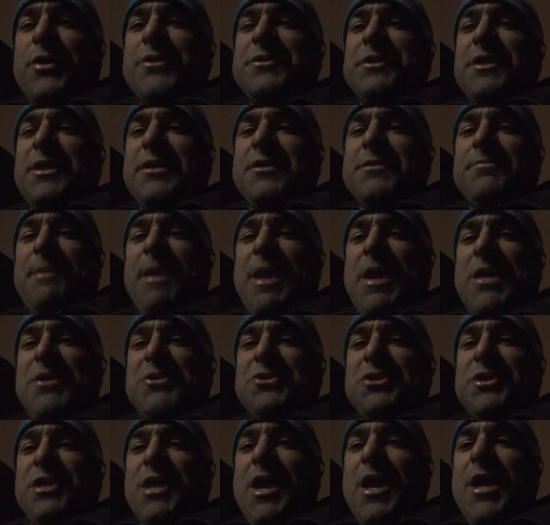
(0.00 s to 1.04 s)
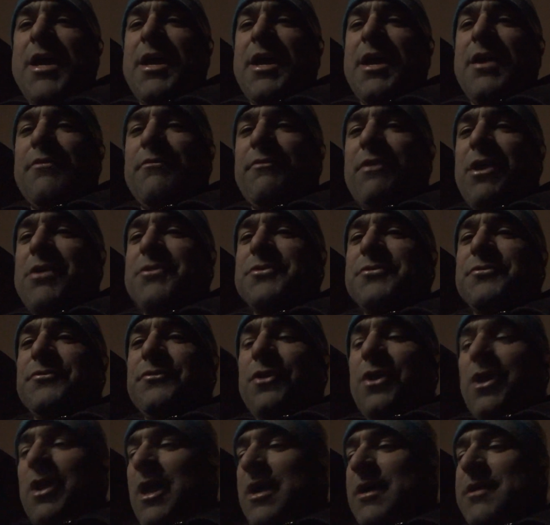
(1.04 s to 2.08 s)
and a reservoir, because that's exactly
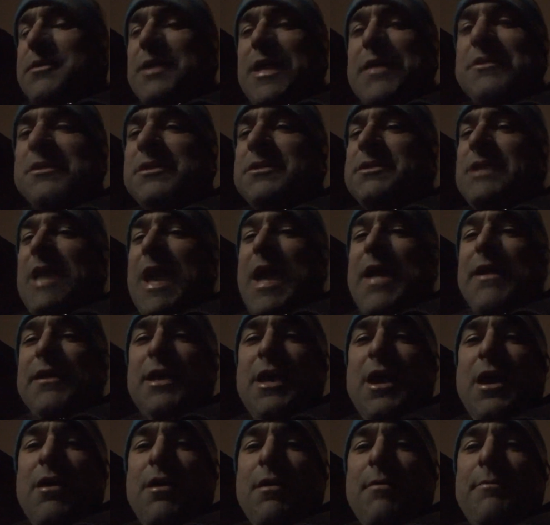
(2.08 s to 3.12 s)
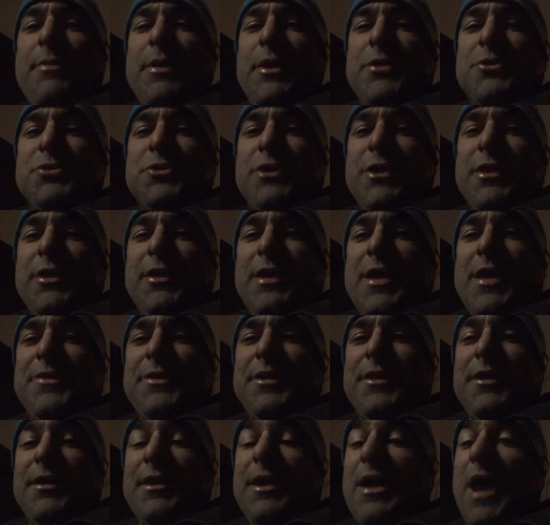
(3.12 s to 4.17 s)
how I'm picturing that thing. I know Chevys
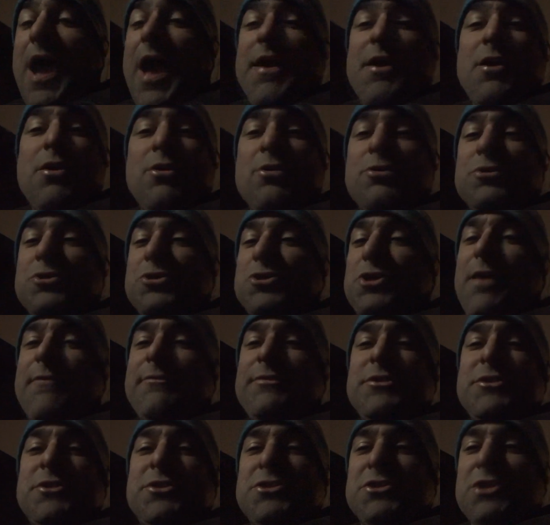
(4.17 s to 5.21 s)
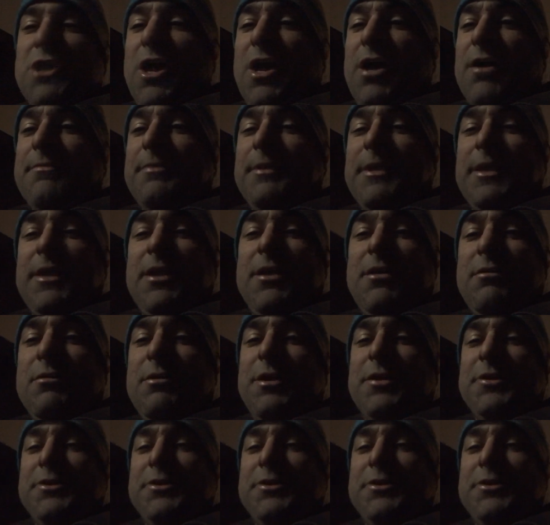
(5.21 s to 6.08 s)
suck, but you know what, dude? They